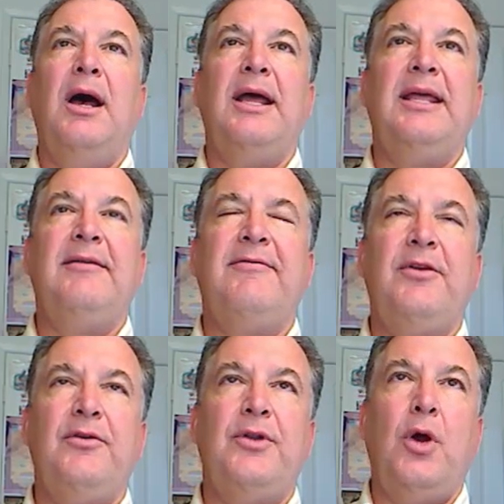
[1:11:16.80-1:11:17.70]

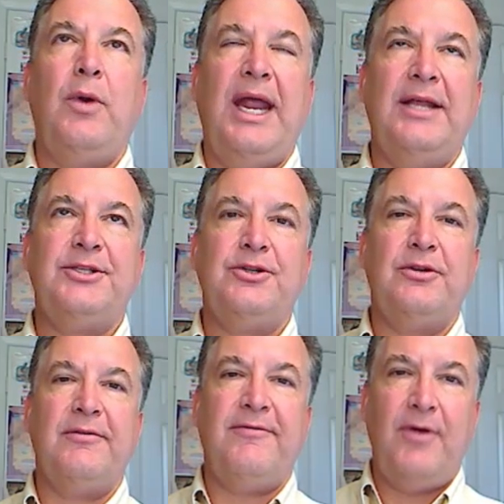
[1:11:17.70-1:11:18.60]
If you don't
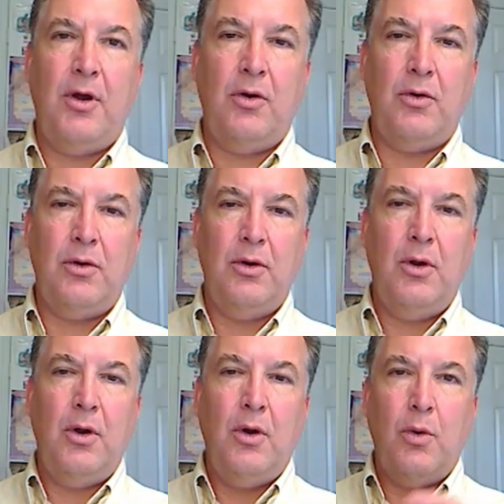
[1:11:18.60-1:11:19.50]
answer the phone,
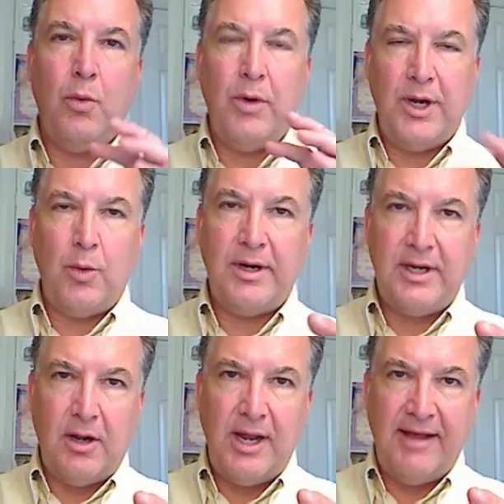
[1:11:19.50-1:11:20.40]
what do you
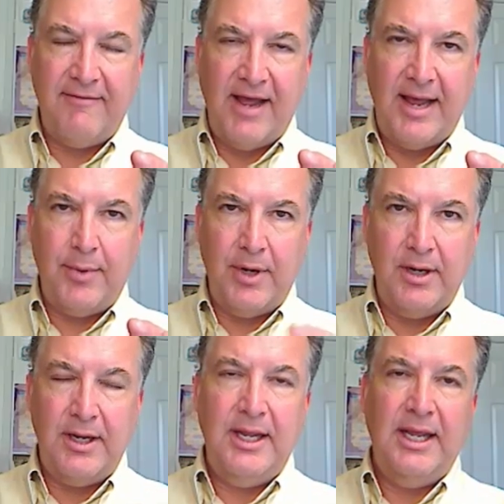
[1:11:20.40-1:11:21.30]
want to have
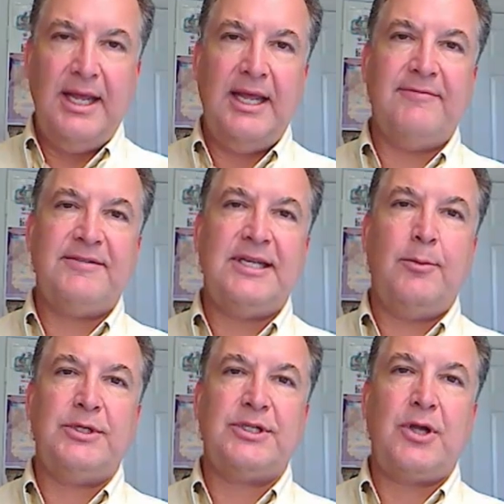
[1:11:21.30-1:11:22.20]
happen? If
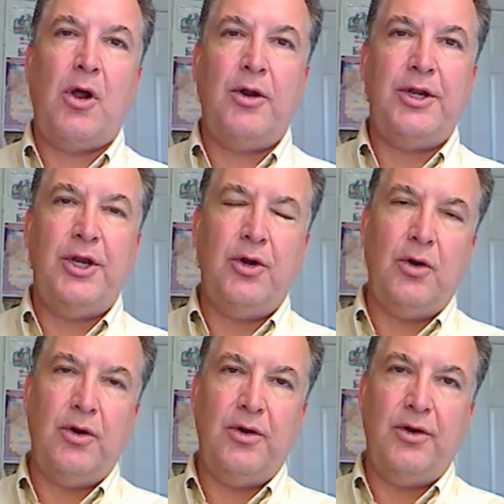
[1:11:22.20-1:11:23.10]
someone's calling
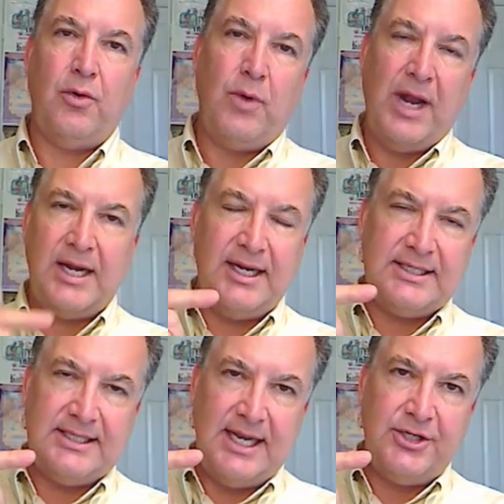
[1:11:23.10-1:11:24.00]
your
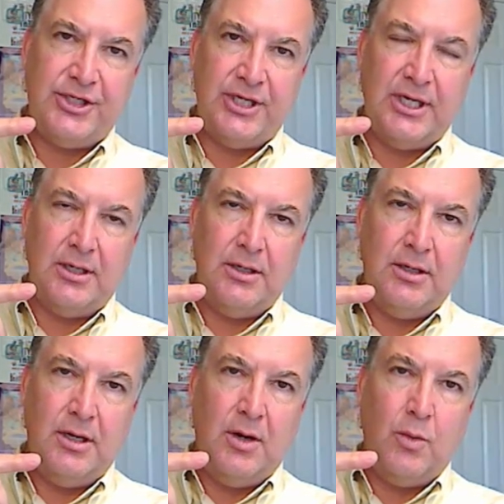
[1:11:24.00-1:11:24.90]
direct
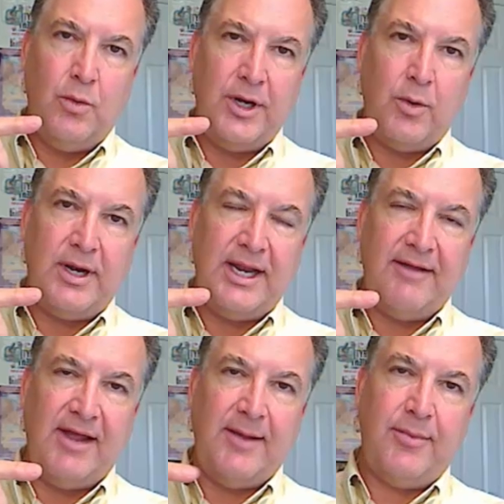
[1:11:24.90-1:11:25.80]
extension, what do you want
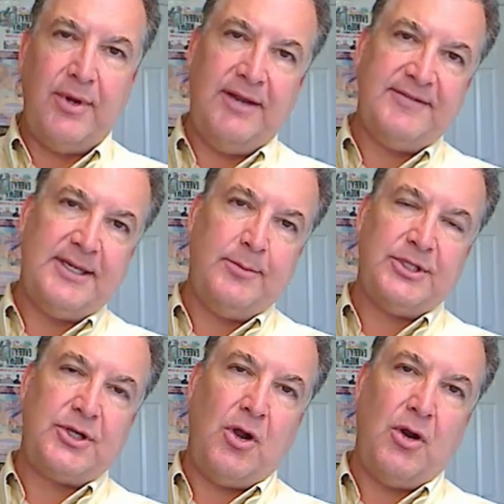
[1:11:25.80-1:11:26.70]
to have happen? If
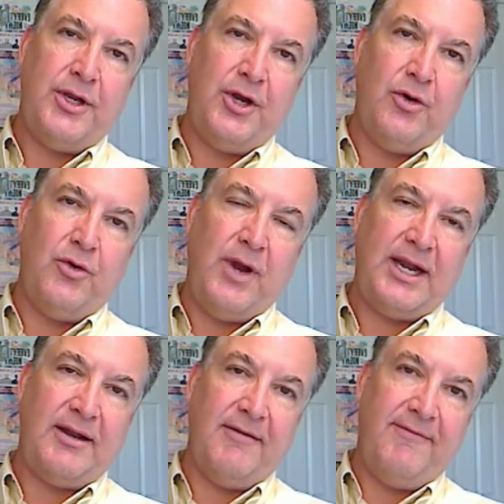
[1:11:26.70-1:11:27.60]
someone's calling your
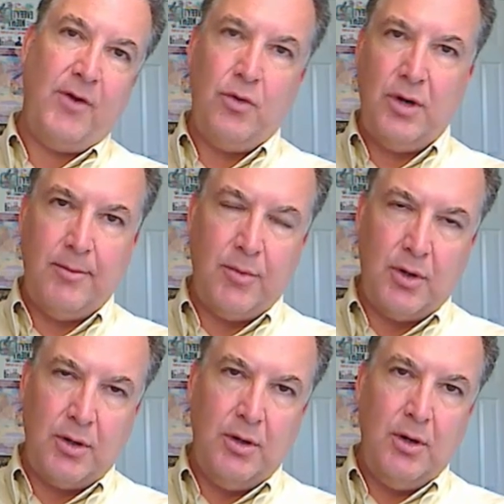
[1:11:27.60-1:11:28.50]
direct phone
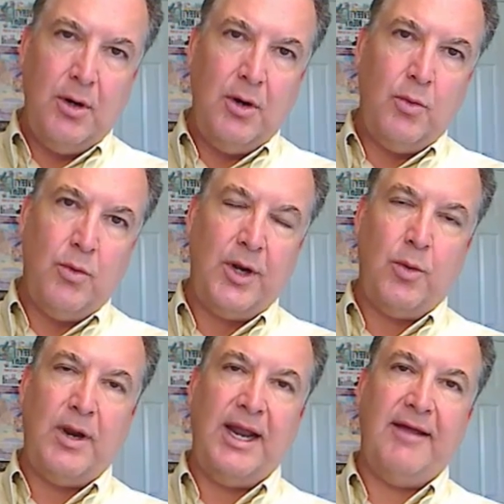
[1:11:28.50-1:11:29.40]
number, what
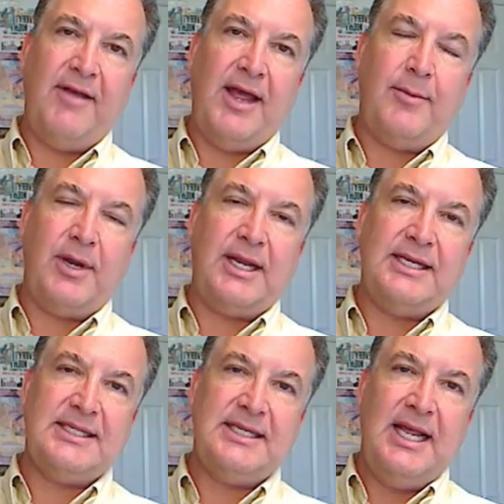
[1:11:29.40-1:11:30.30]
do you want to have happen?
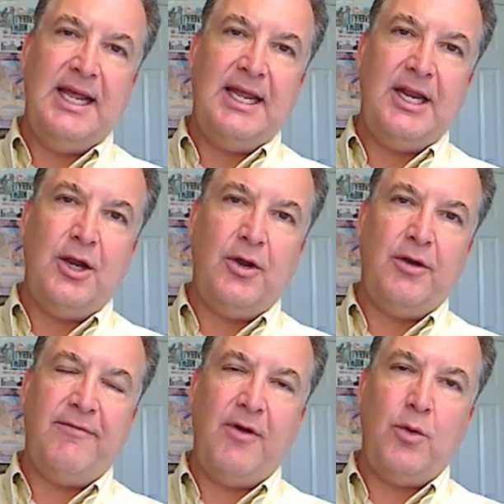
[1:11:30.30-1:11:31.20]
Because,
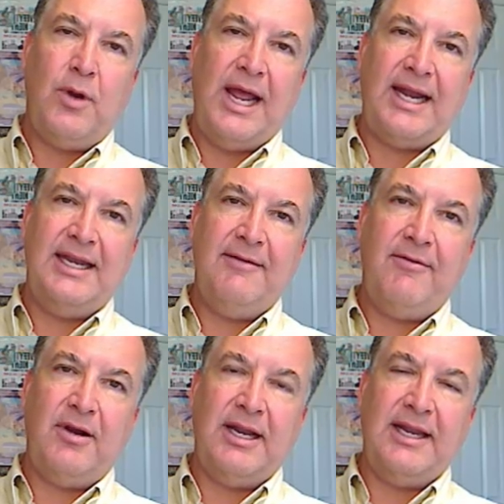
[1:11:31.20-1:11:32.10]
your phone will act
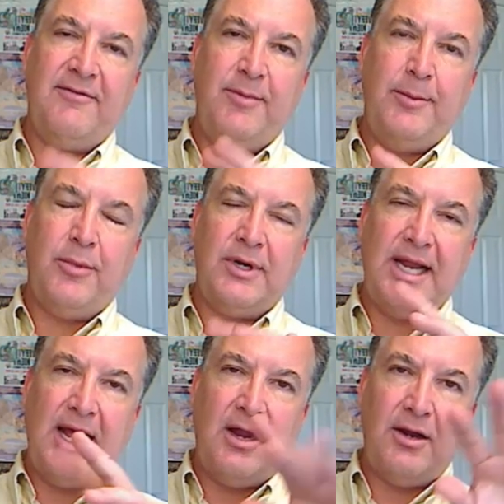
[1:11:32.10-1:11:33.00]
differently if
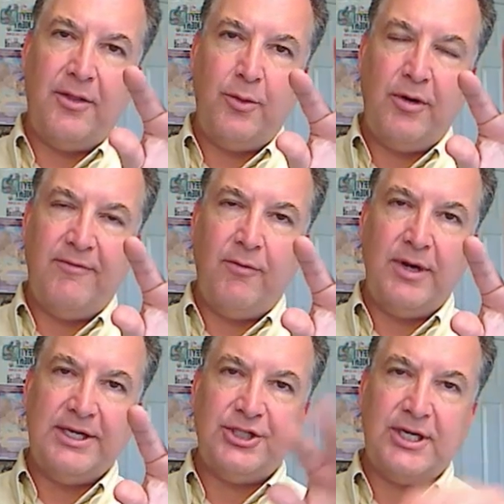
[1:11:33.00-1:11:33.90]
people dial a 3 or
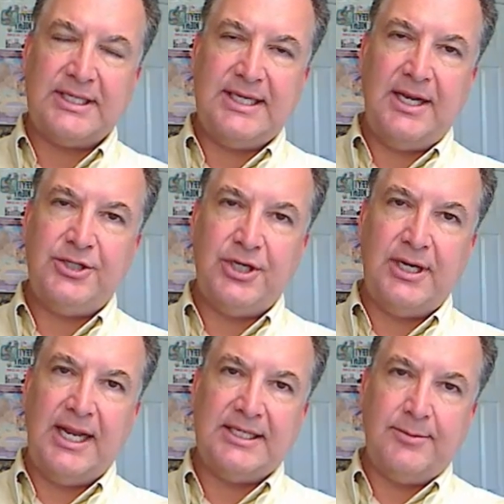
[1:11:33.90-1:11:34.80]
4 digit
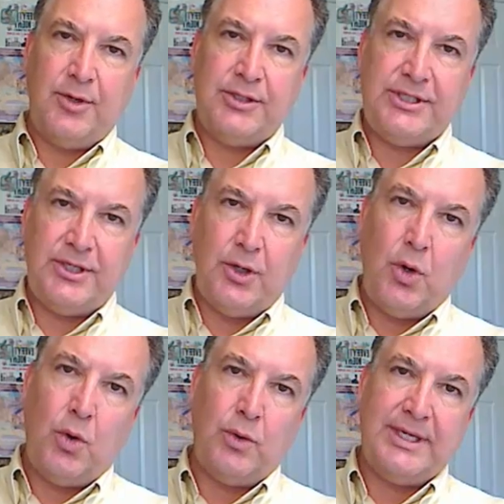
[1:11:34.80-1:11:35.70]
extension as opposed to
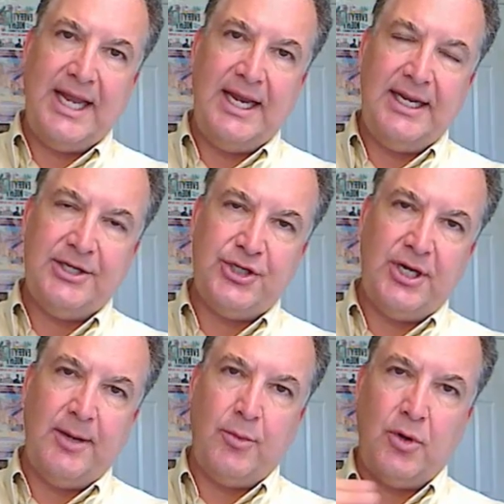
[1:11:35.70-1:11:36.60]
the whole
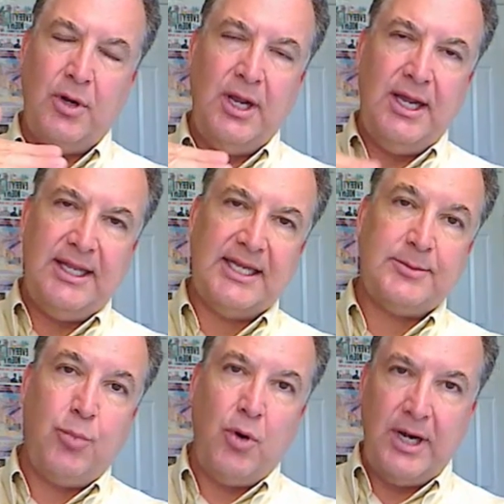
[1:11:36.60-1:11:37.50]
10-digit number
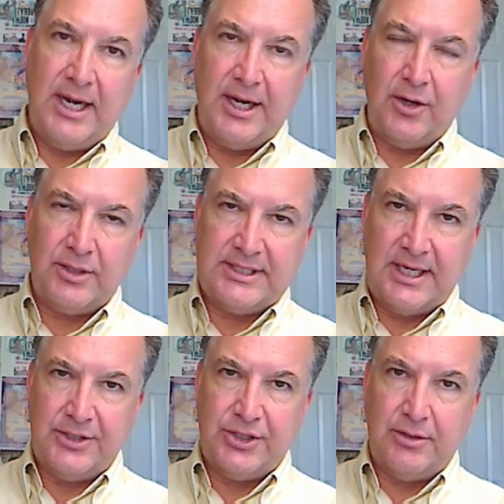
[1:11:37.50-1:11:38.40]
that's pointed at your
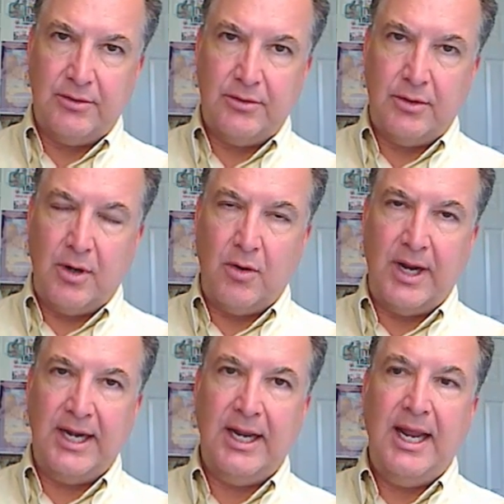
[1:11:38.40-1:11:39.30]
extension.
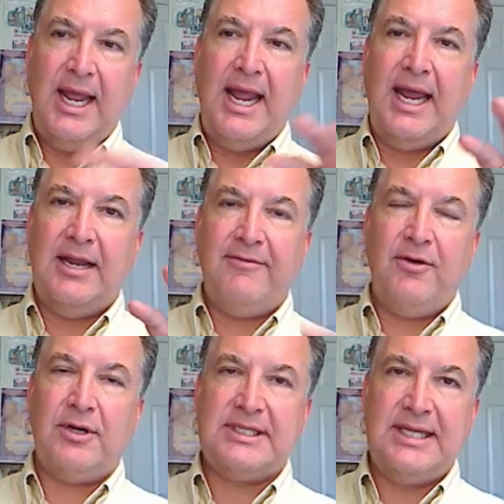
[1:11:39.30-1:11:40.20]
All right. And
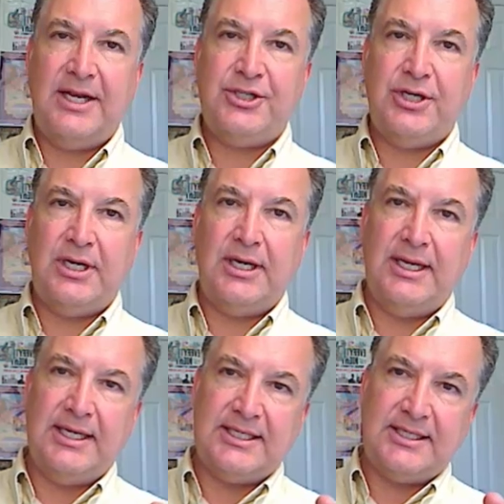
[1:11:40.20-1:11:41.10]
if your
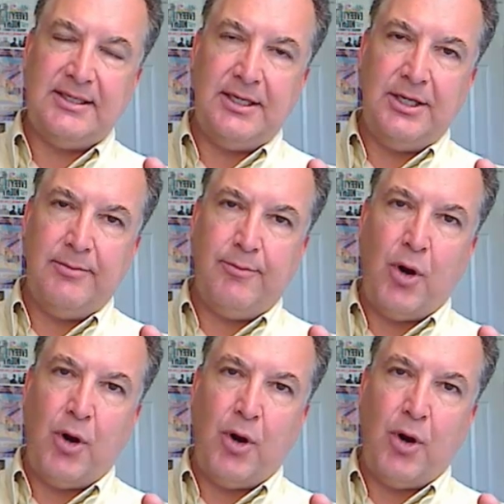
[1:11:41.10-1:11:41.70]
extension, it's